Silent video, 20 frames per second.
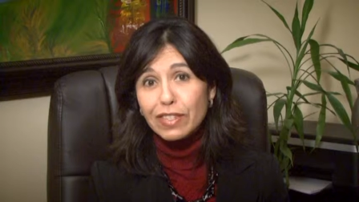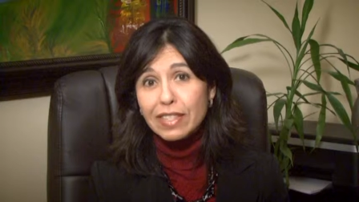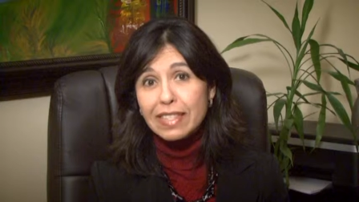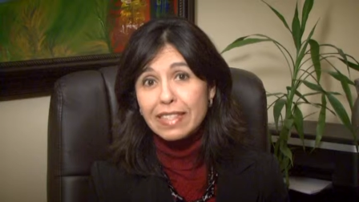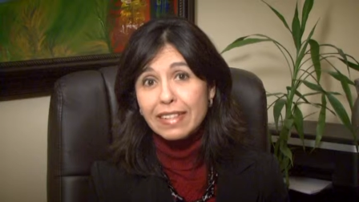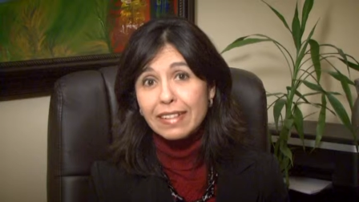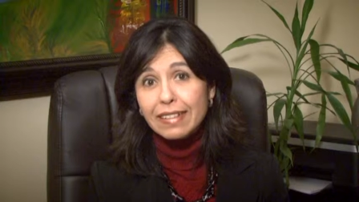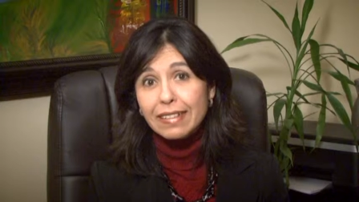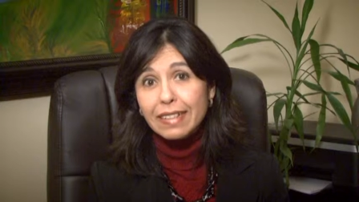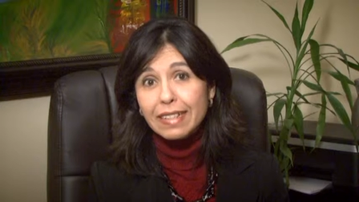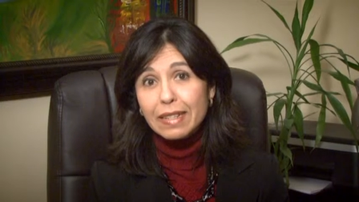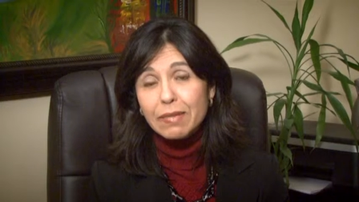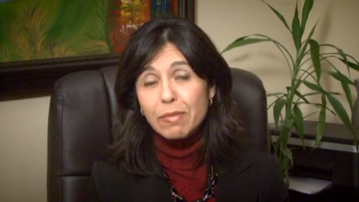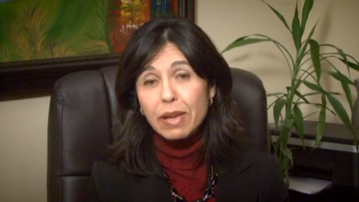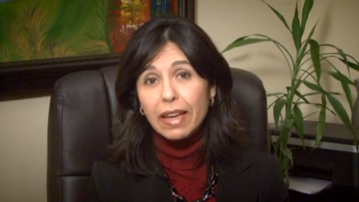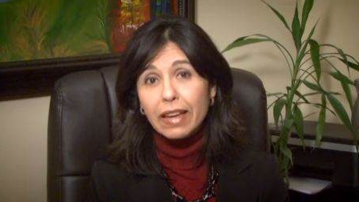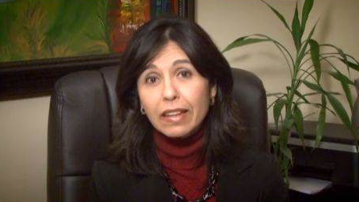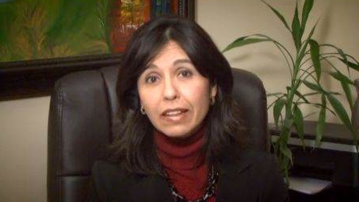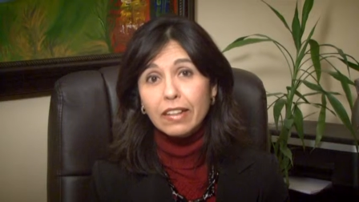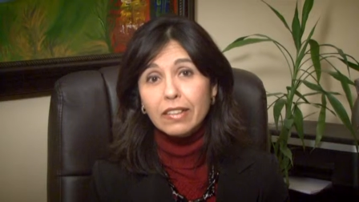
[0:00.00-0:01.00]
us an
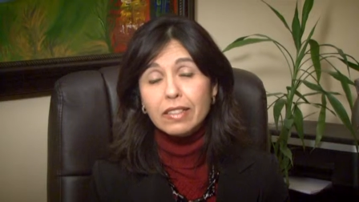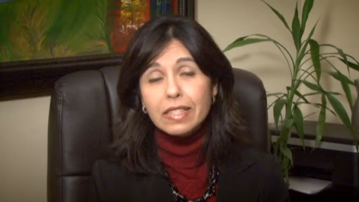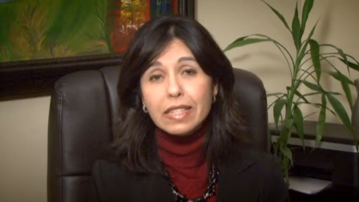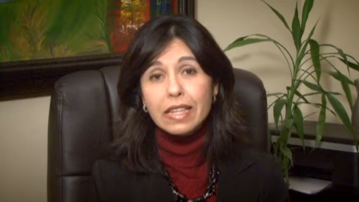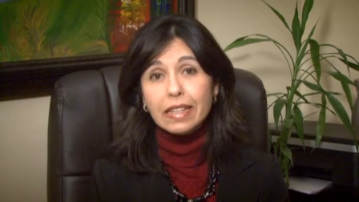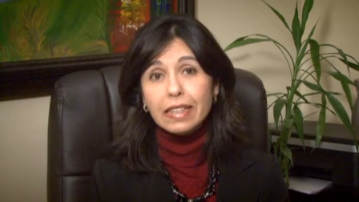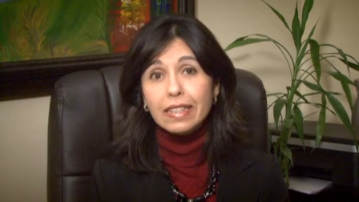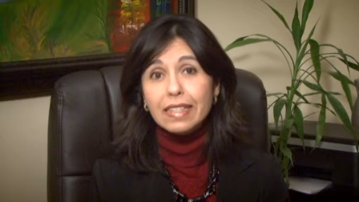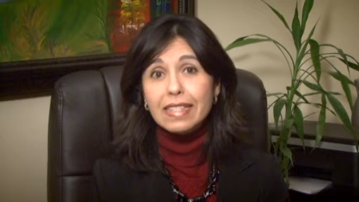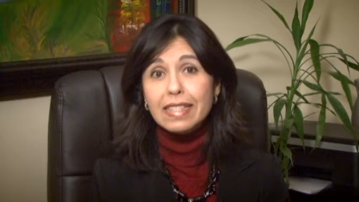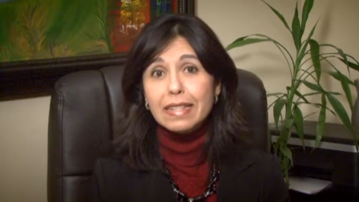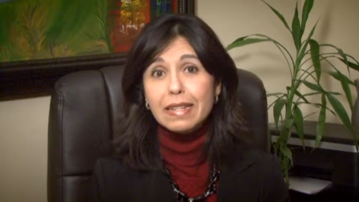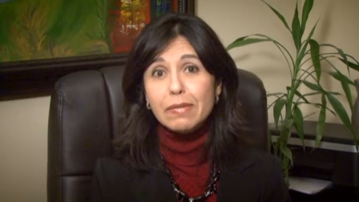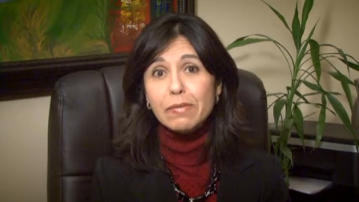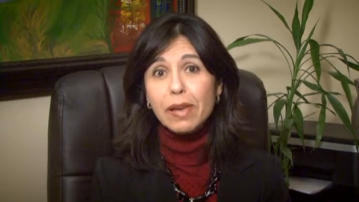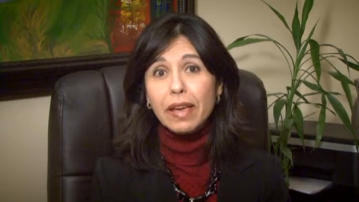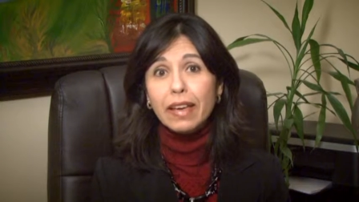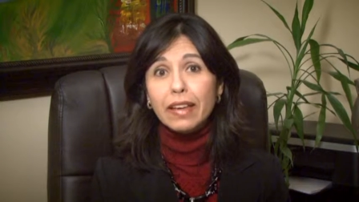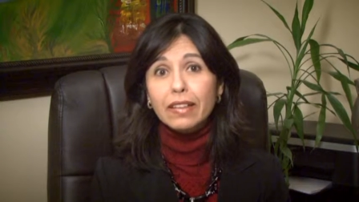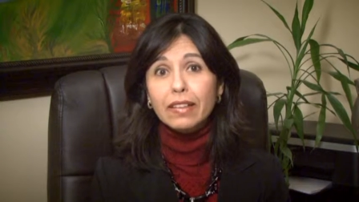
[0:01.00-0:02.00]
email, send us an
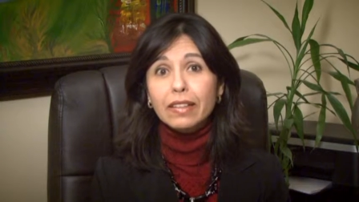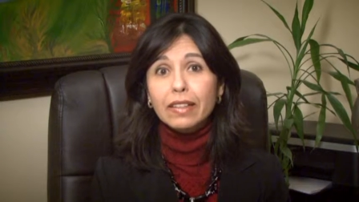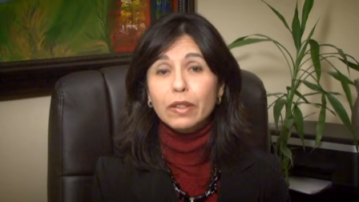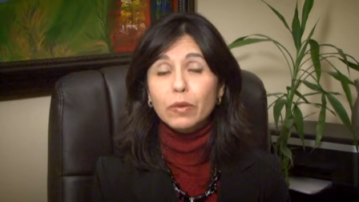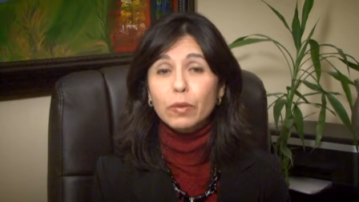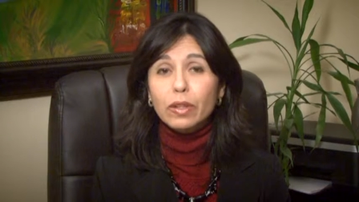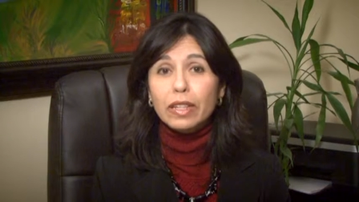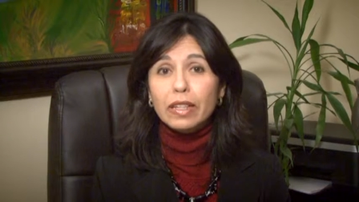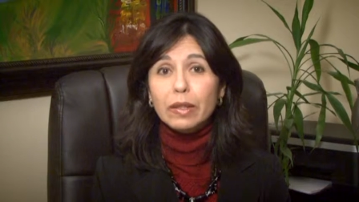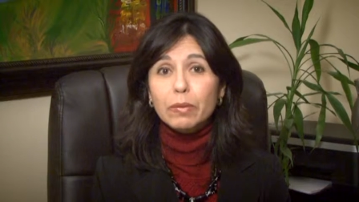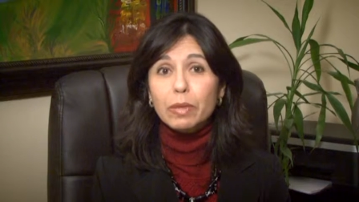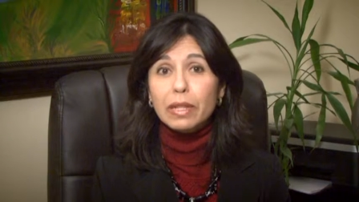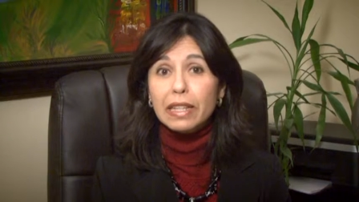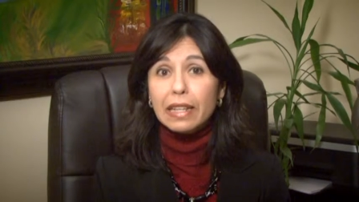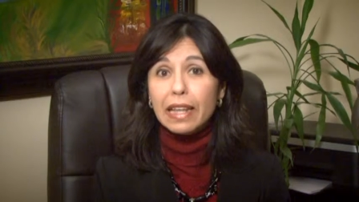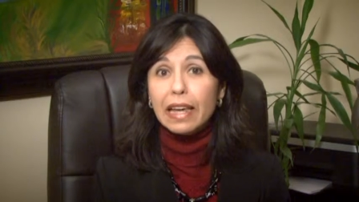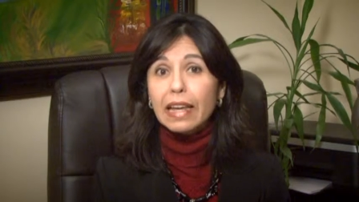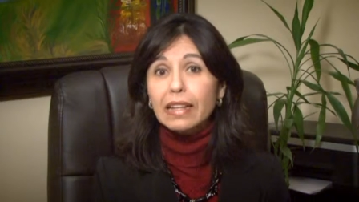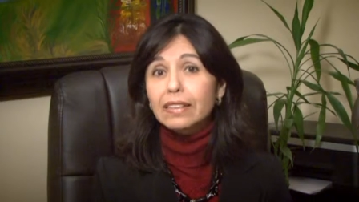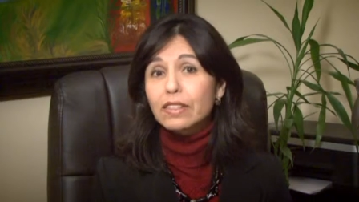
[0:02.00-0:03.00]
email, and we're going to be
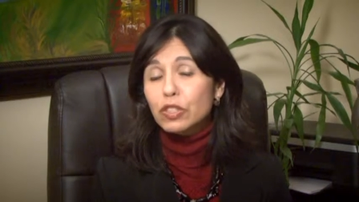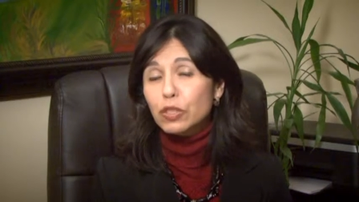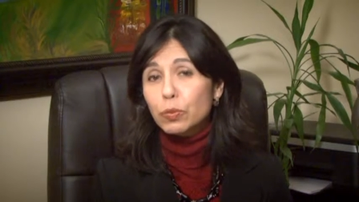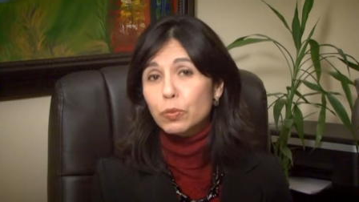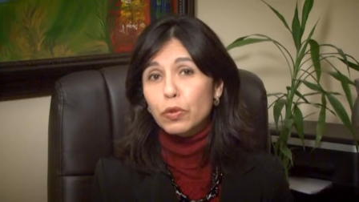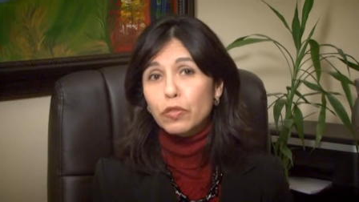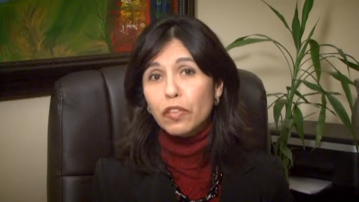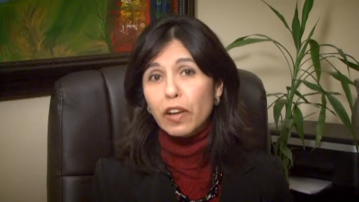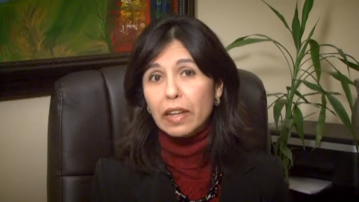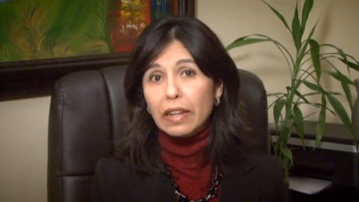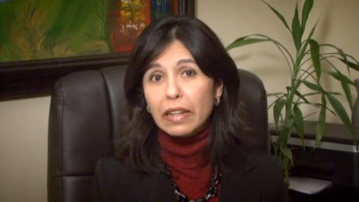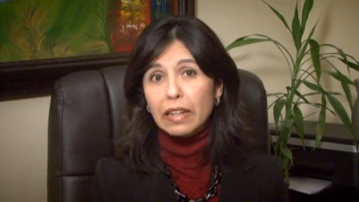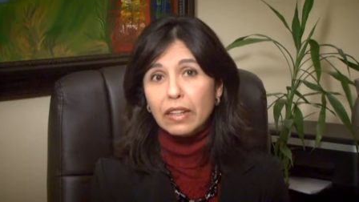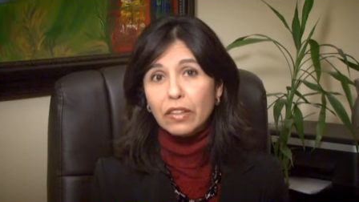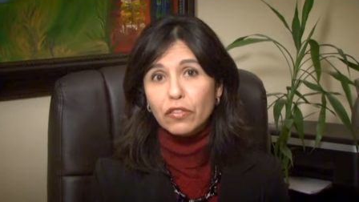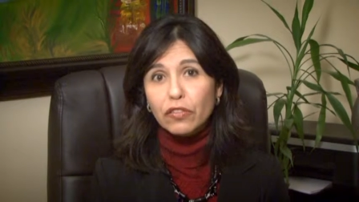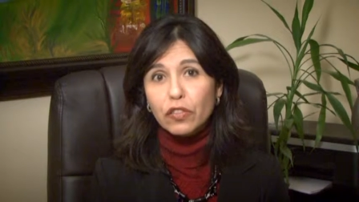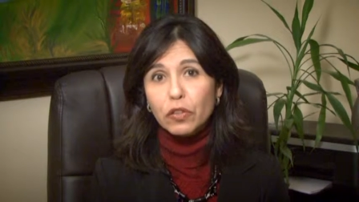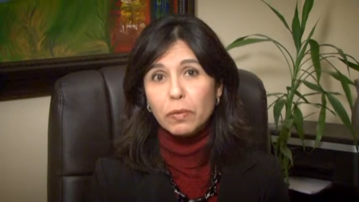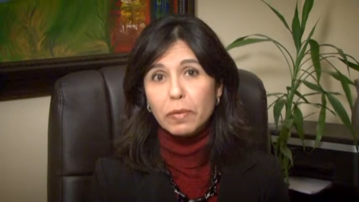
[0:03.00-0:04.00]
glad to provide any
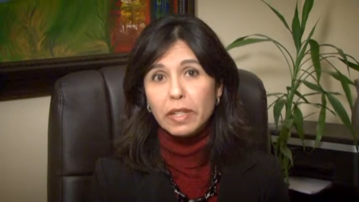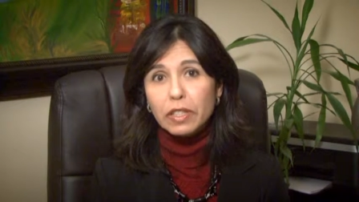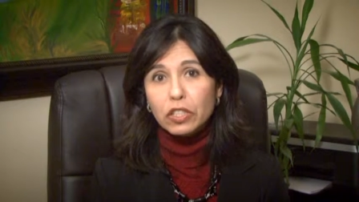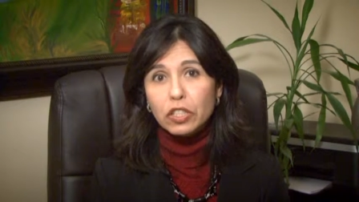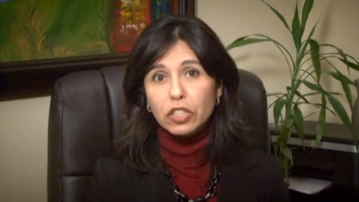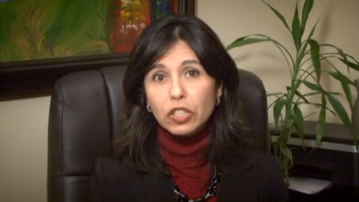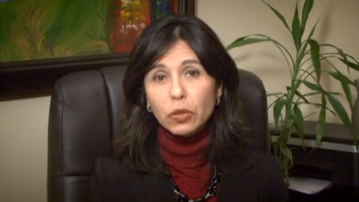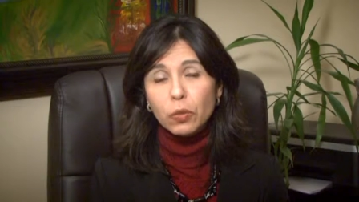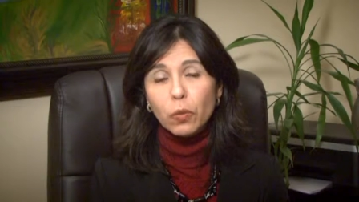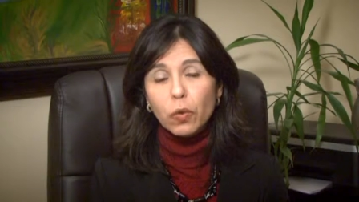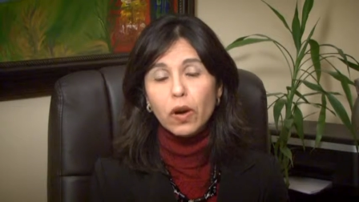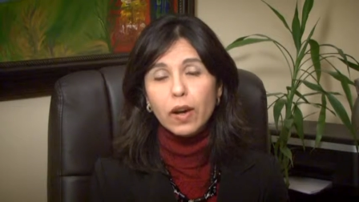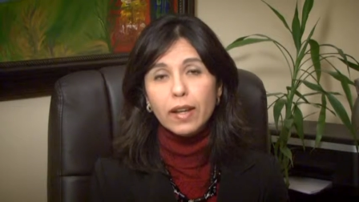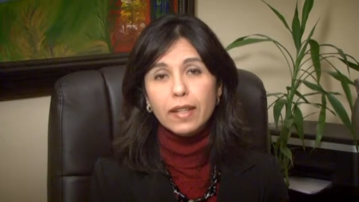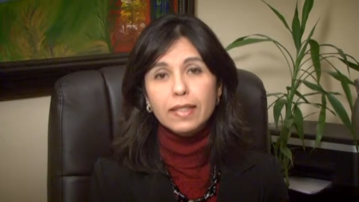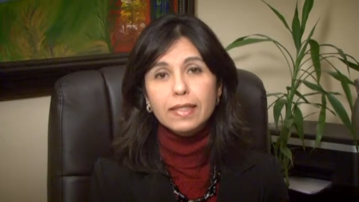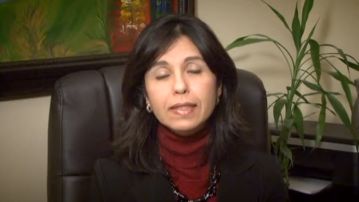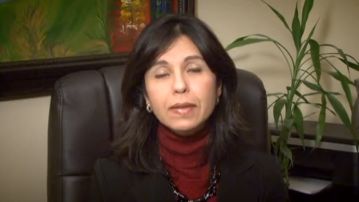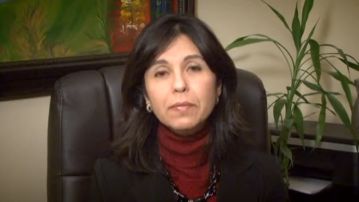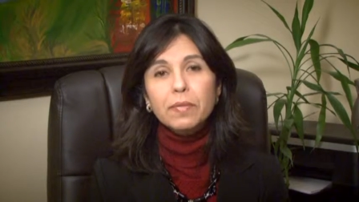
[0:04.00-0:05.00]
information you
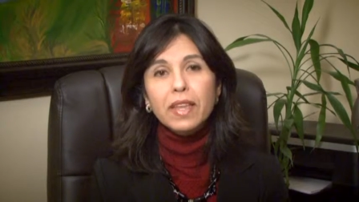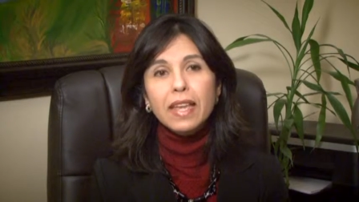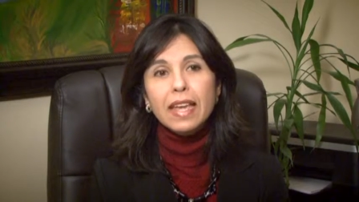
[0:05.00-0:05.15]
want.